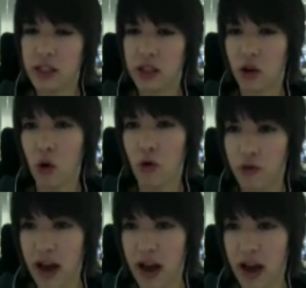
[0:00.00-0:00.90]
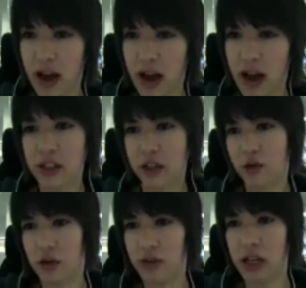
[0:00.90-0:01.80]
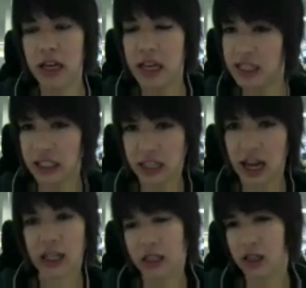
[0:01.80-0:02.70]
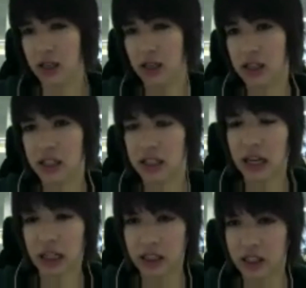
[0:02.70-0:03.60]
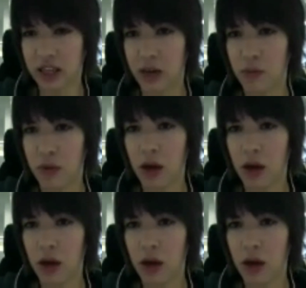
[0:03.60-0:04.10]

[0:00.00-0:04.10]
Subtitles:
the core values of it is exactly the same.